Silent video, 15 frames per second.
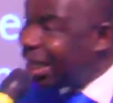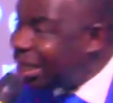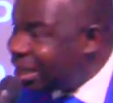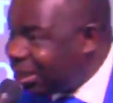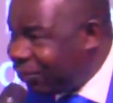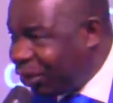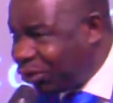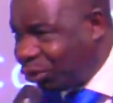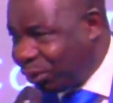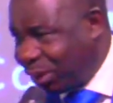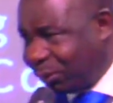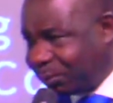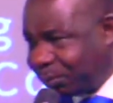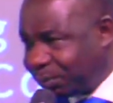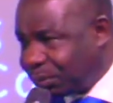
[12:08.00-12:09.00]

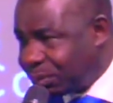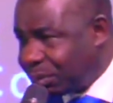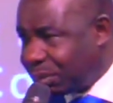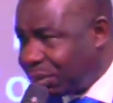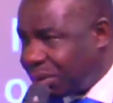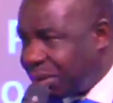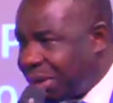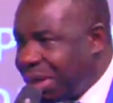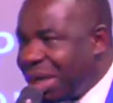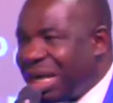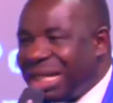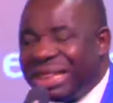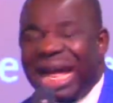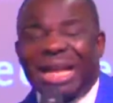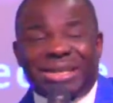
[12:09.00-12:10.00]
individual.
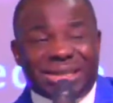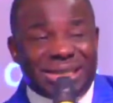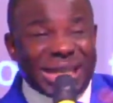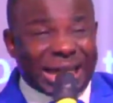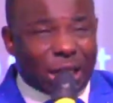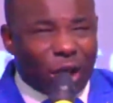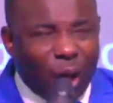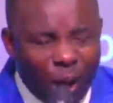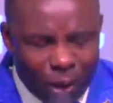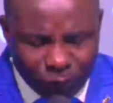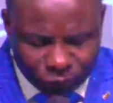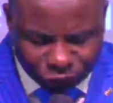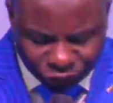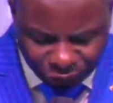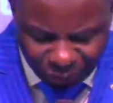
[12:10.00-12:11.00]
That's the
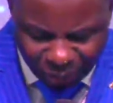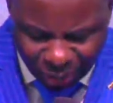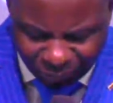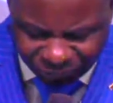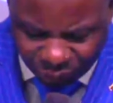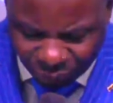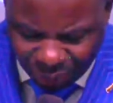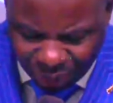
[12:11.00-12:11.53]
culture of the